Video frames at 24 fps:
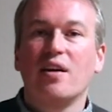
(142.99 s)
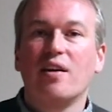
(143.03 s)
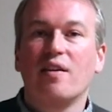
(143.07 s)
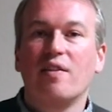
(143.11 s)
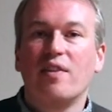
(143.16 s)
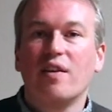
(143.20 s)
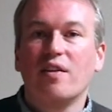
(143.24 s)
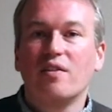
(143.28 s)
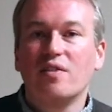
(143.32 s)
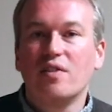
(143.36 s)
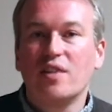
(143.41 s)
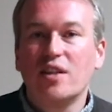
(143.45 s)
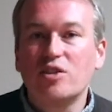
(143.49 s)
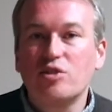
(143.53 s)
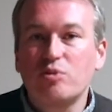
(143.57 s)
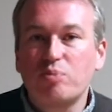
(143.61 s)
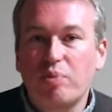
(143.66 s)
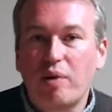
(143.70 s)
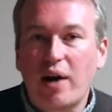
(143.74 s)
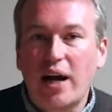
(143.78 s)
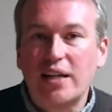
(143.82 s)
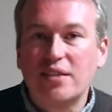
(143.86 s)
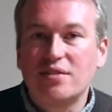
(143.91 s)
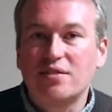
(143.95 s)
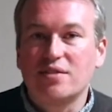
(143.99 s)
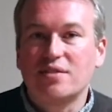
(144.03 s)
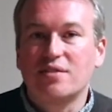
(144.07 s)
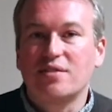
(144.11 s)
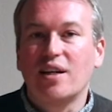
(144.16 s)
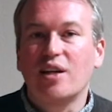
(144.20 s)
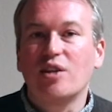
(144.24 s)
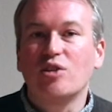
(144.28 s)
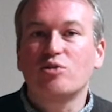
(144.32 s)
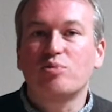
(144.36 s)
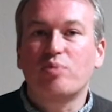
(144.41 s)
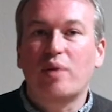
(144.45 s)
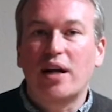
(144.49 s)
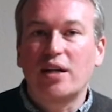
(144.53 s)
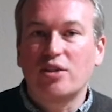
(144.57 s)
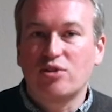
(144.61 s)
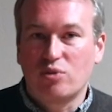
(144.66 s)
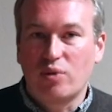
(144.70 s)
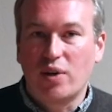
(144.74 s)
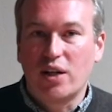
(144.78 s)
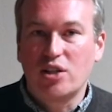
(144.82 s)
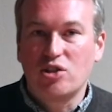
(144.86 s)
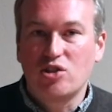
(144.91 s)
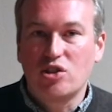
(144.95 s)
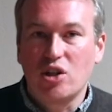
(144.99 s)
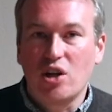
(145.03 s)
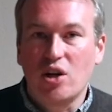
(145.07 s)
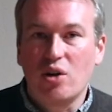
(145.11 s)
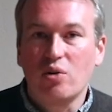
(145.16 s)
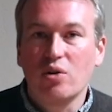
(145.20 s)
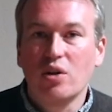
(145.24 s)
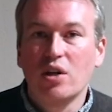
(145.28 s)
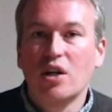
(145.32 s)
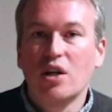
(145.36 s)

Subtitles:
The list price to sales price ratio